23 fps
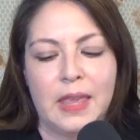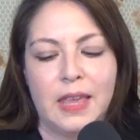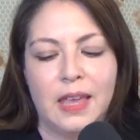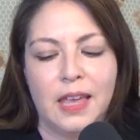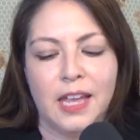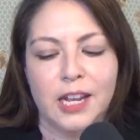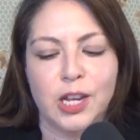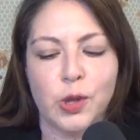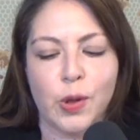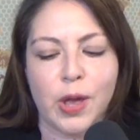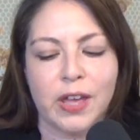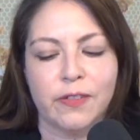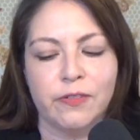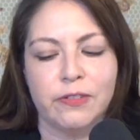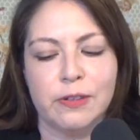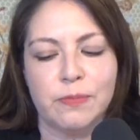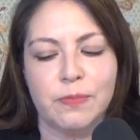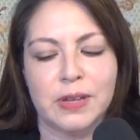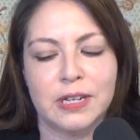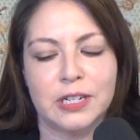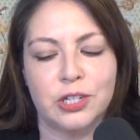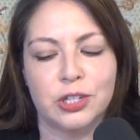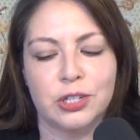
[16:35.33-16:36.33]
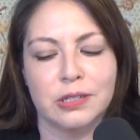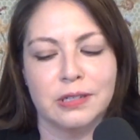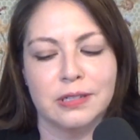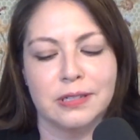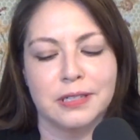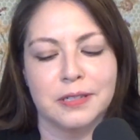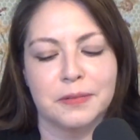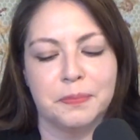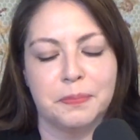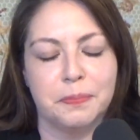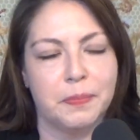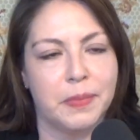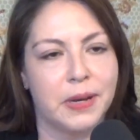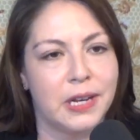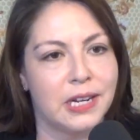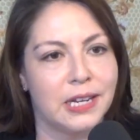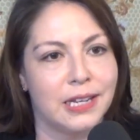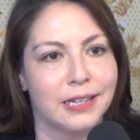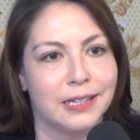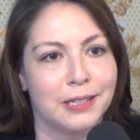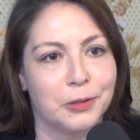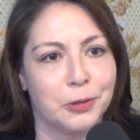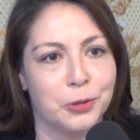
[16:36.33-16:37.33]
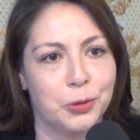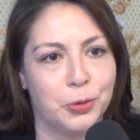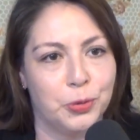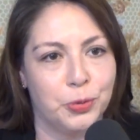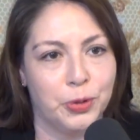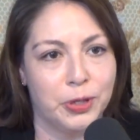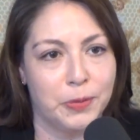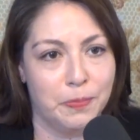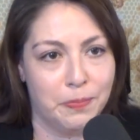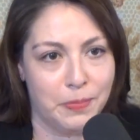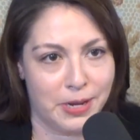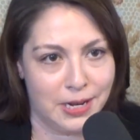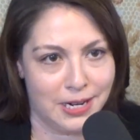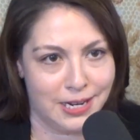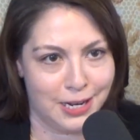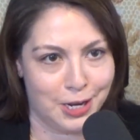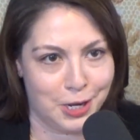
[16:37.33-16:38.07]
And you haven't mentioned money. Would money